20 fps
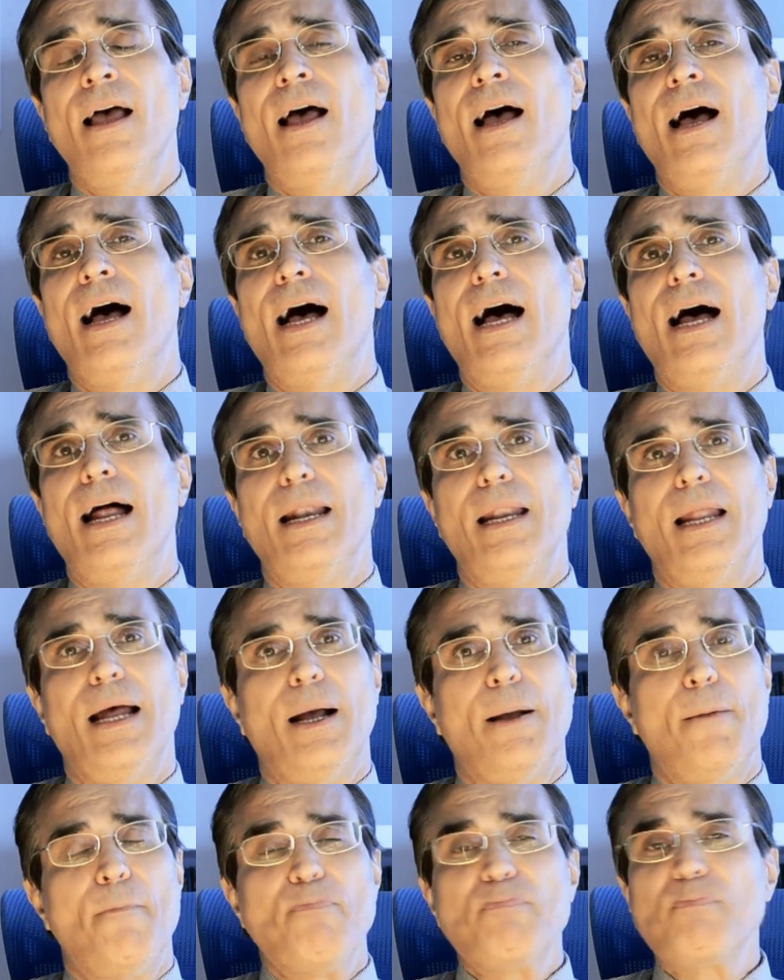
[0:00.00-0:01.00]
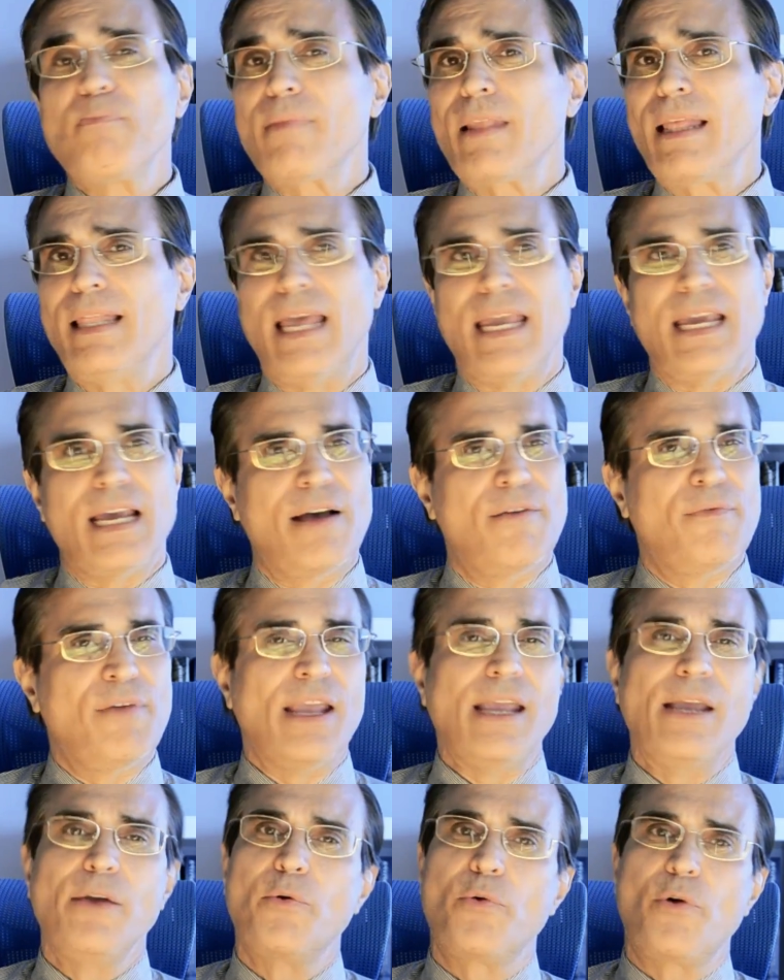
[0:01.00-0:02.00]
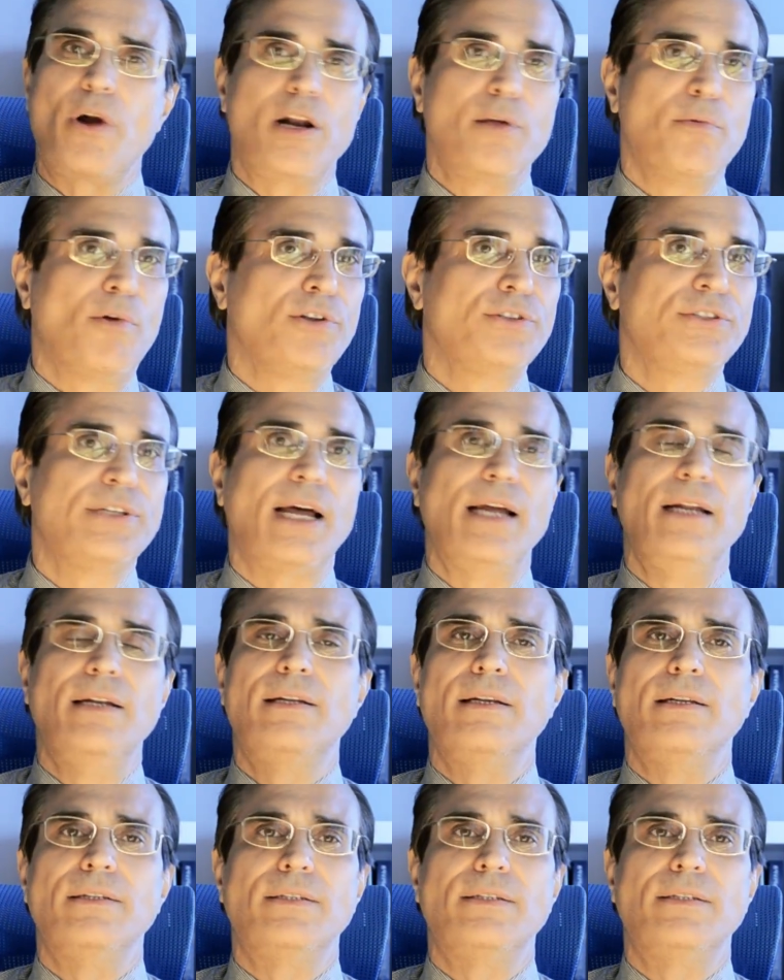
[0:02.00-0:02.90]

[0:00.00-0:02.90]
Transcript: and they have incredible scientists,